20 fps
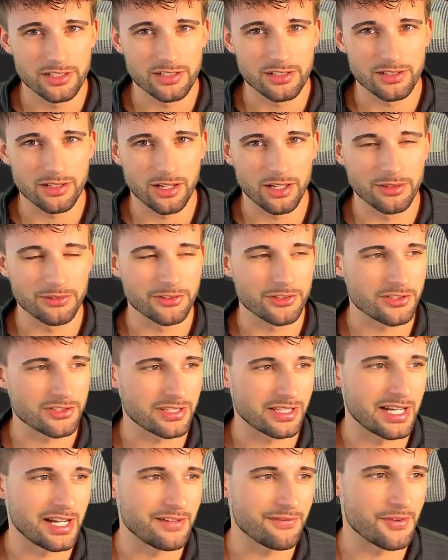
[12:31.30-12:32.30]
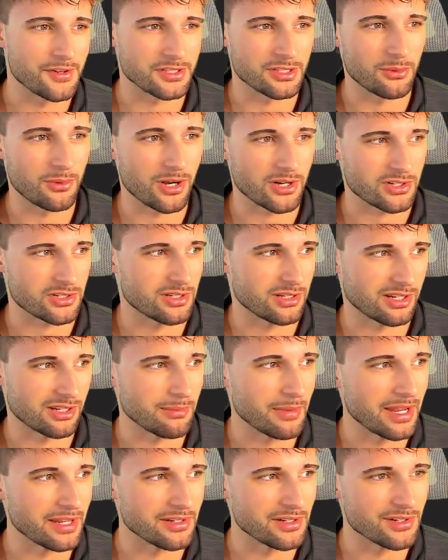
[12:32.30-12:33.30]
on Thursday night versus the Washington
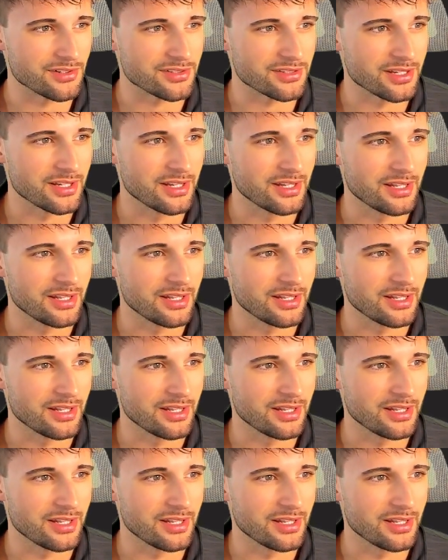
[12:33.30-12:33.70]
Commanders.